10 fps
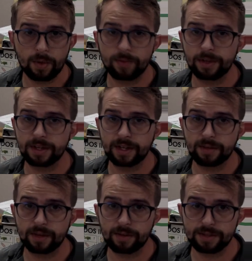if we need to have
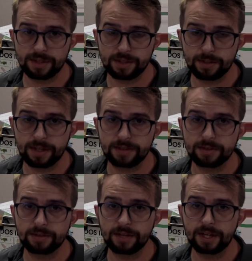a conversation about
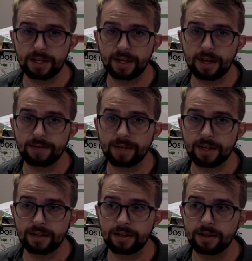student data. I
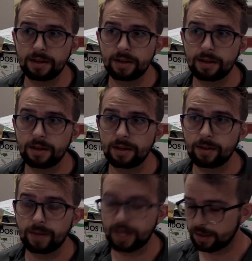find that
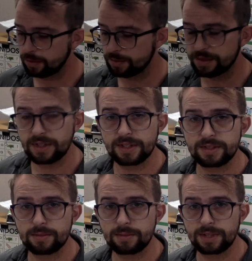when I use
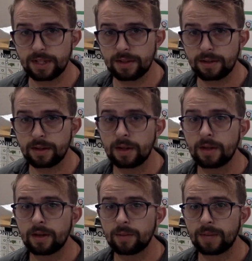this routine,
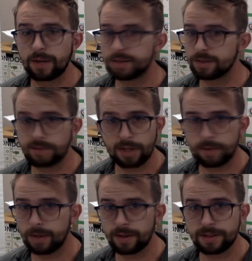parents are very
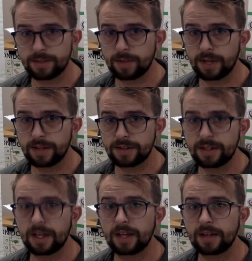rarely surprised
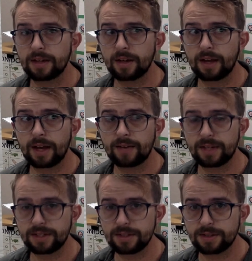and have an
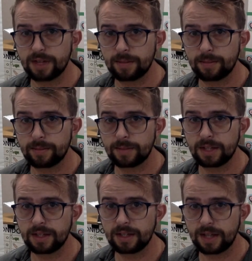easier time
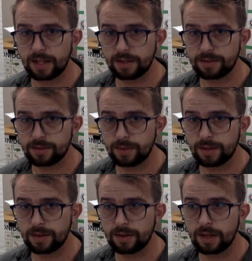being engaged with
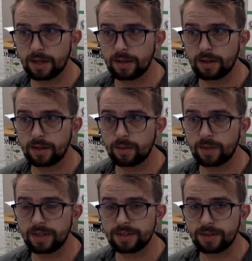what
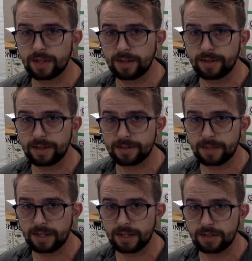is grade level
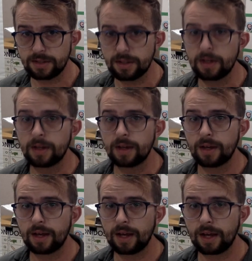expectation,
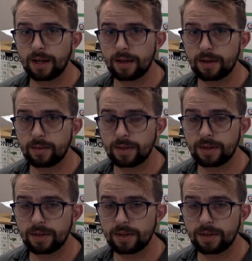and with